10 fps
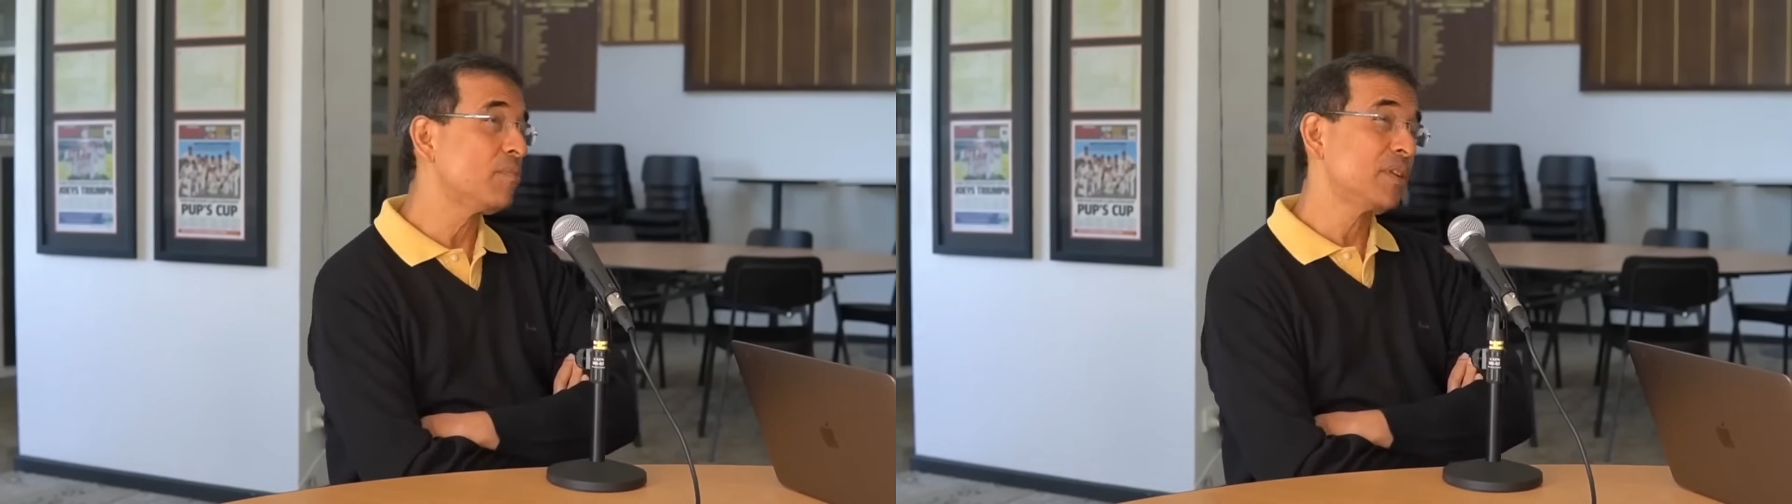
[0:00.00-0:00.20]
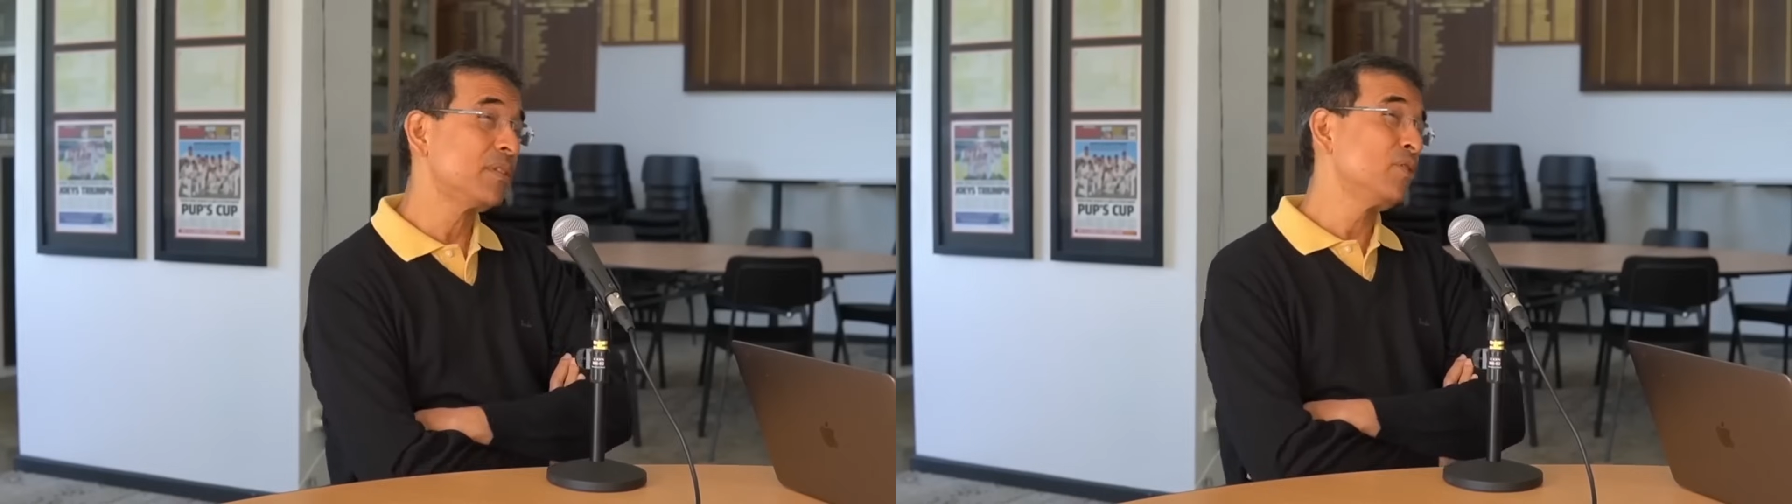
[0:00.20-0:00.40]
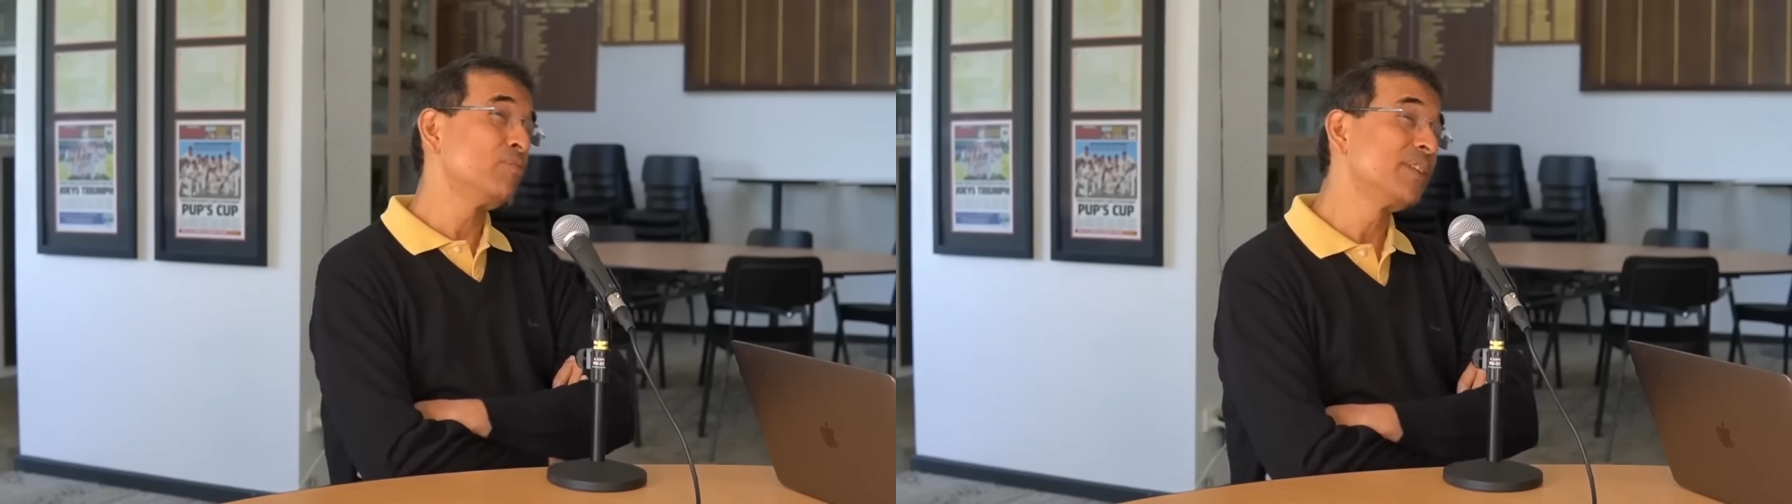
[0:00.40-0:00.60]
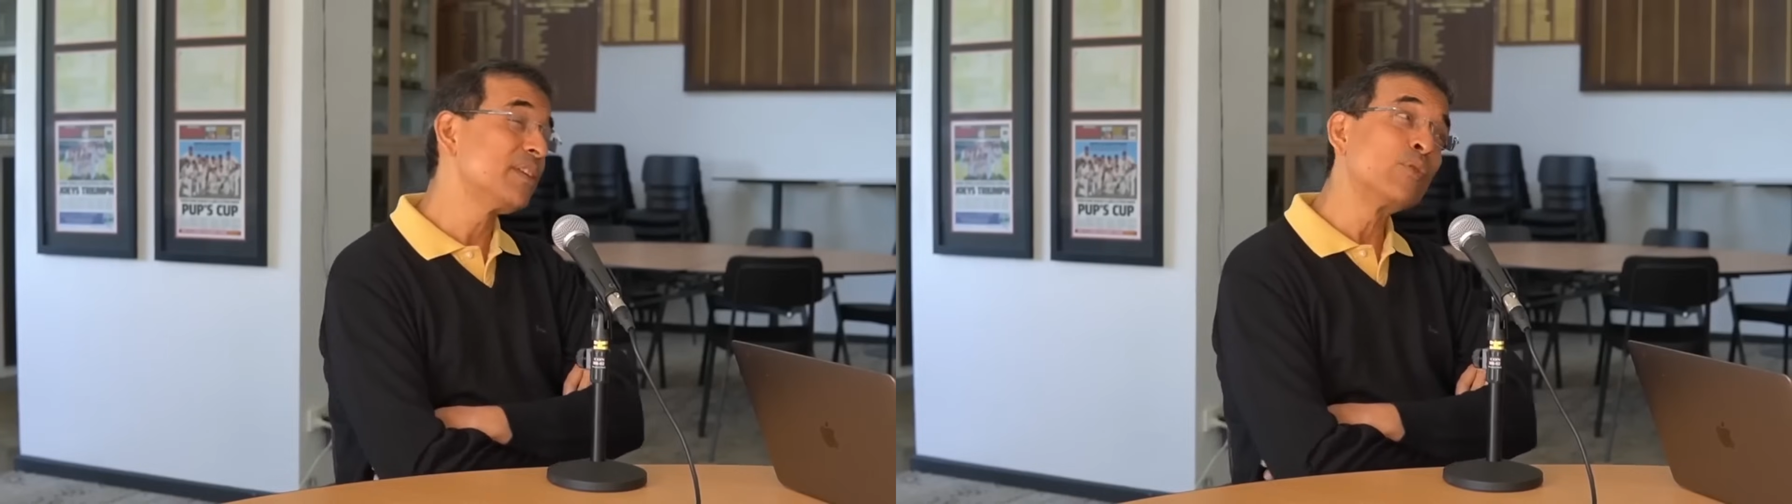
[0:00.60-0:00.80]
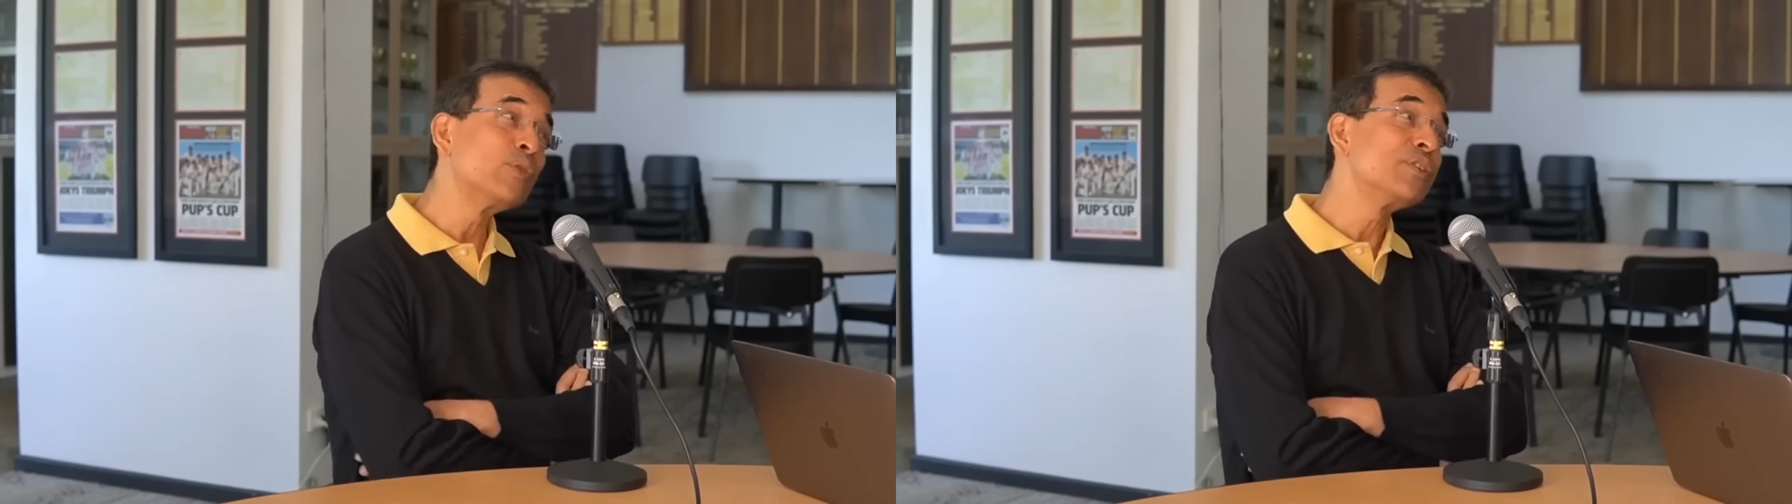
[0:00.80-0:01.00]
And I said, you must
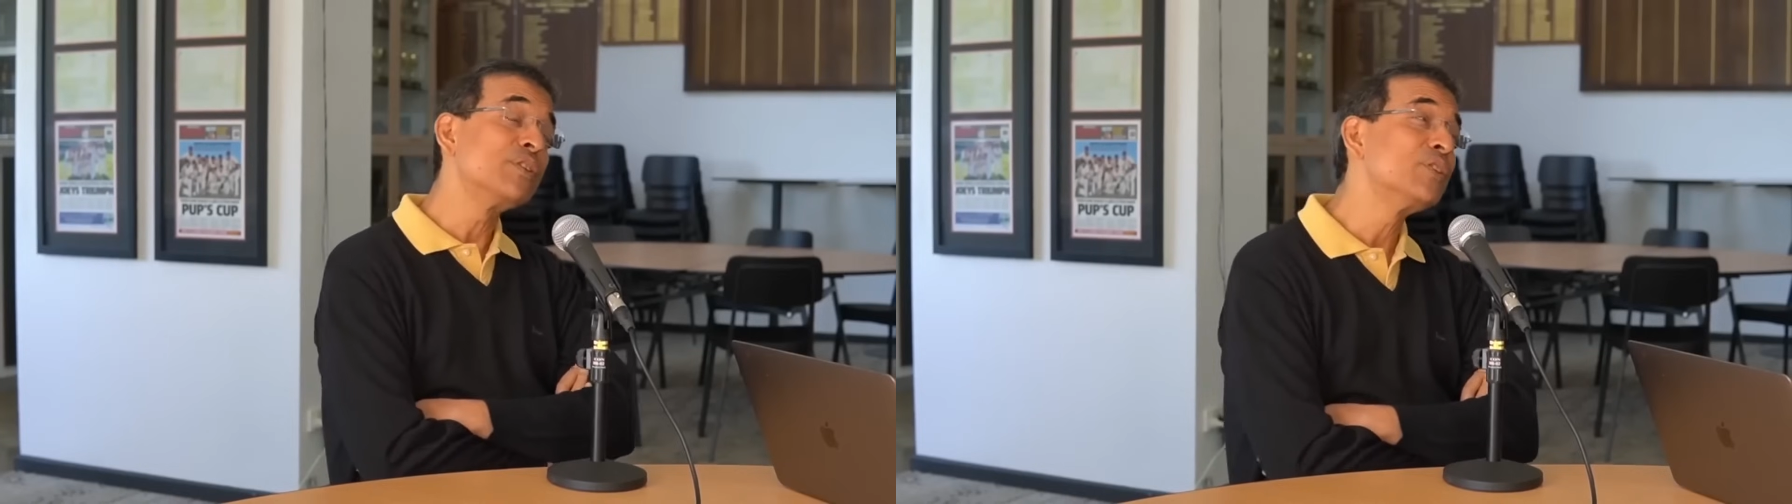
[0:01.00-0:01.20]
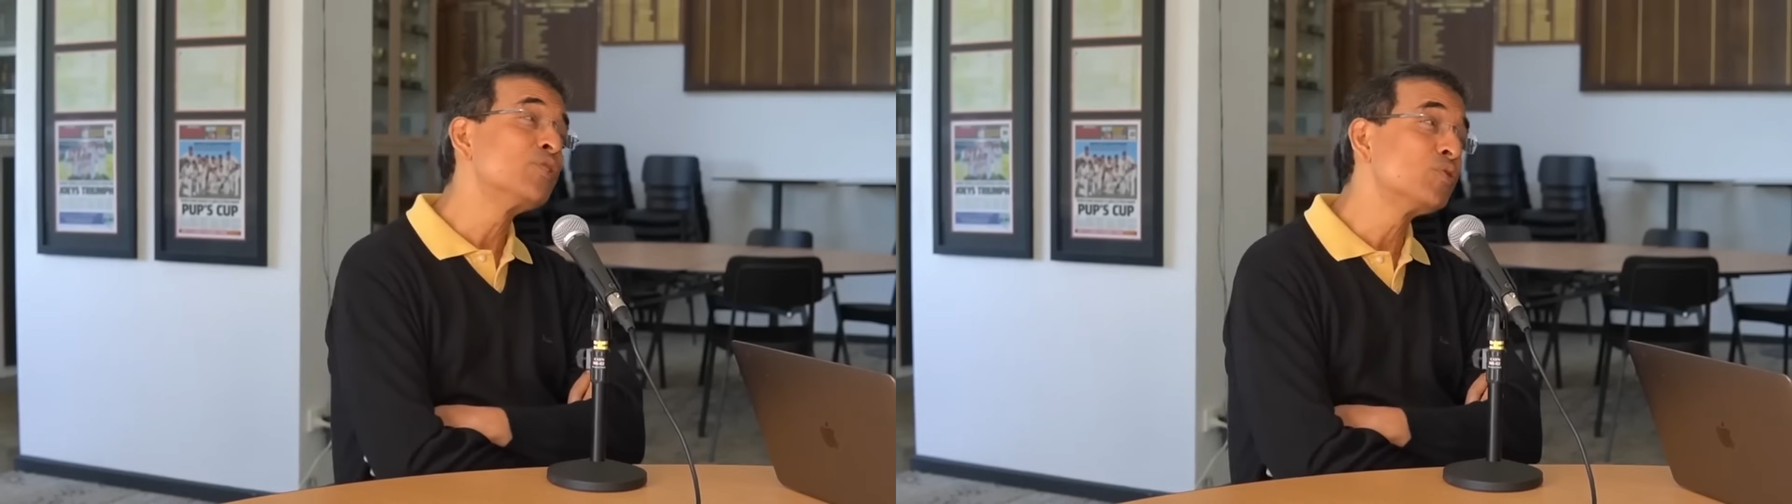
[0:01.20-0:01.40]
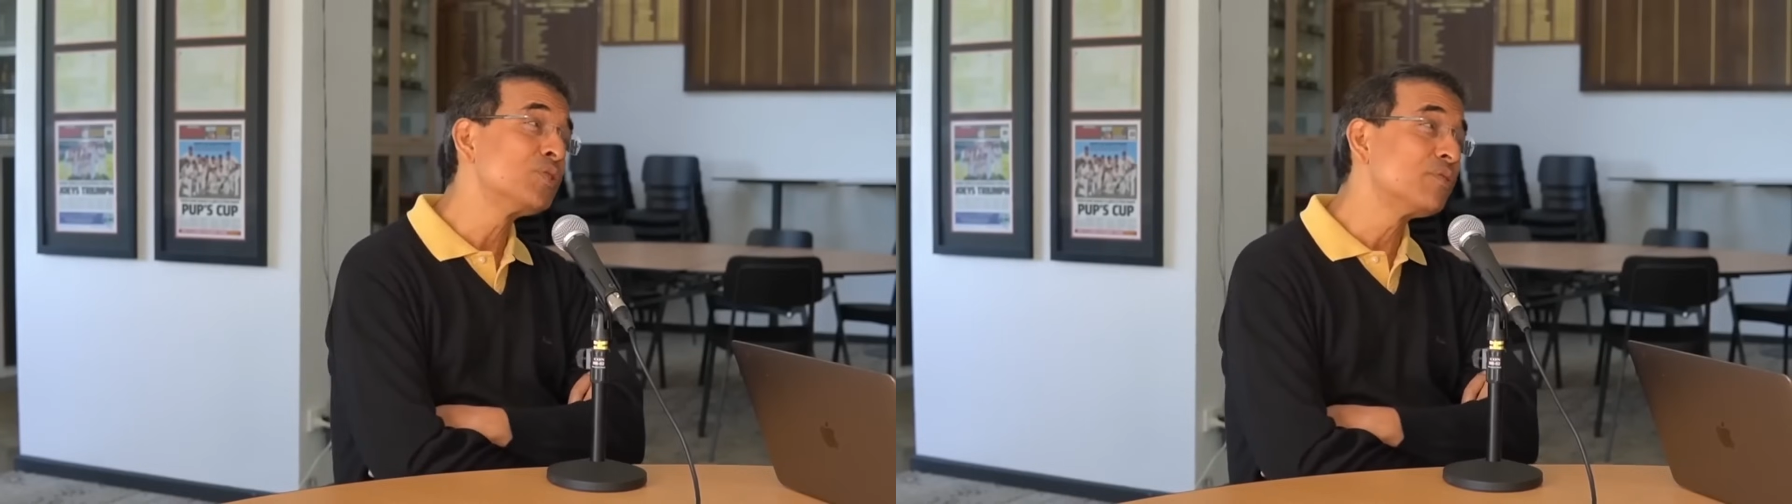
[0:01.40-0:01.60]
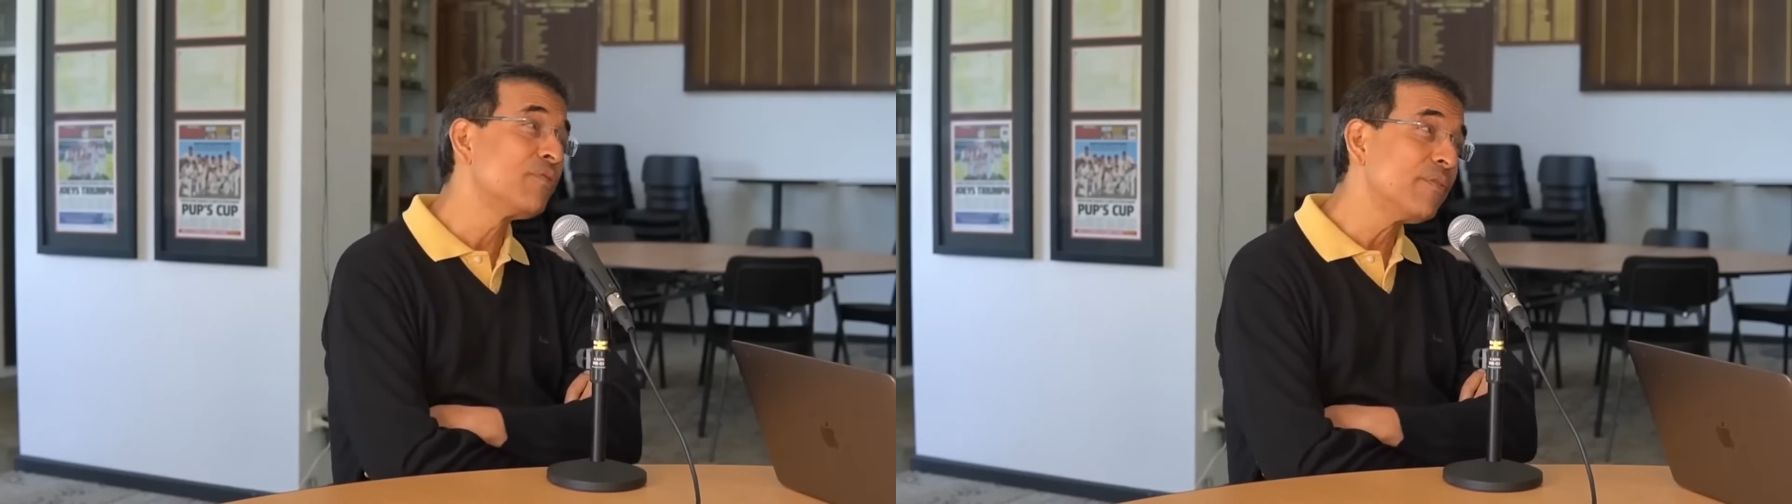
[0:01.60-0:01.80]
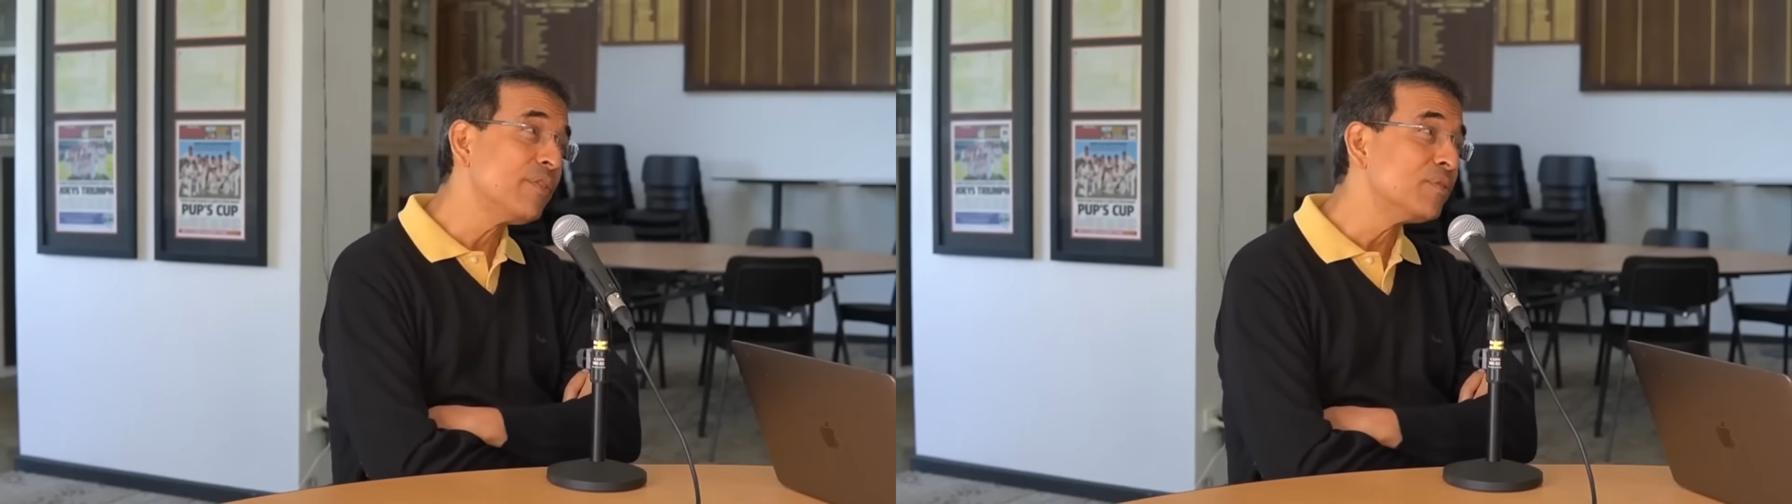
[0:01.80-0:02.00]
have alternate sources of
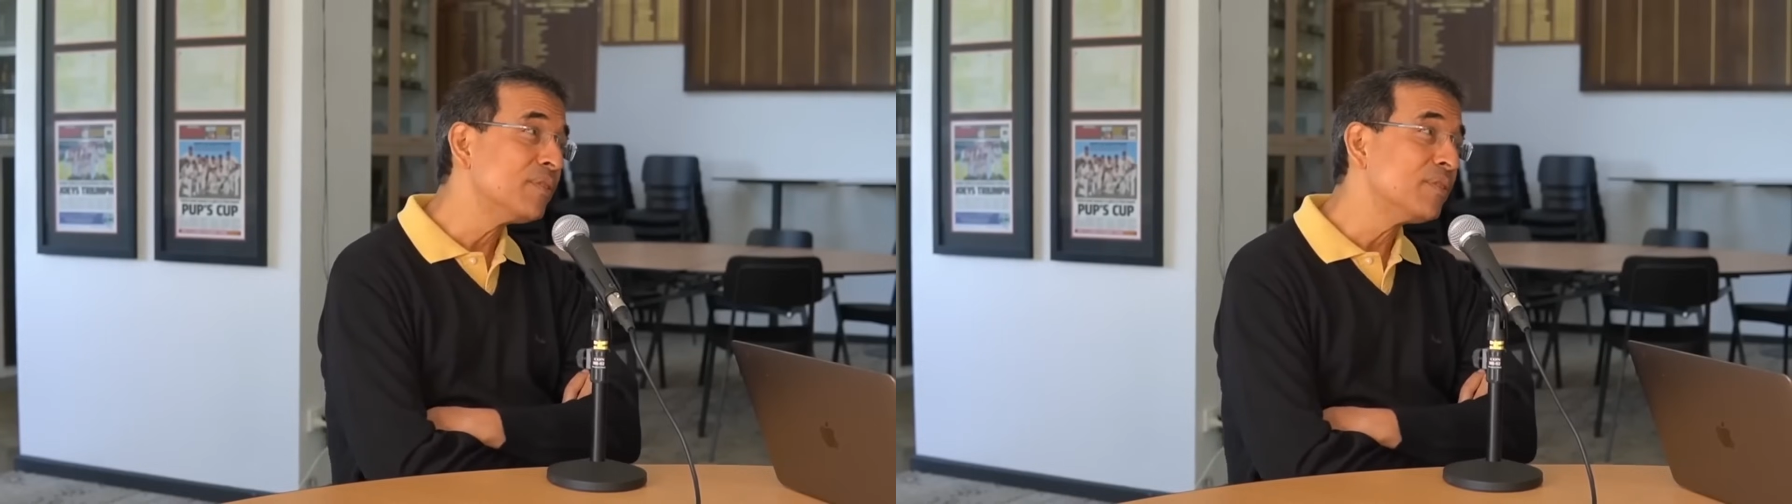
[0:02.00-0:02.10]
revenue.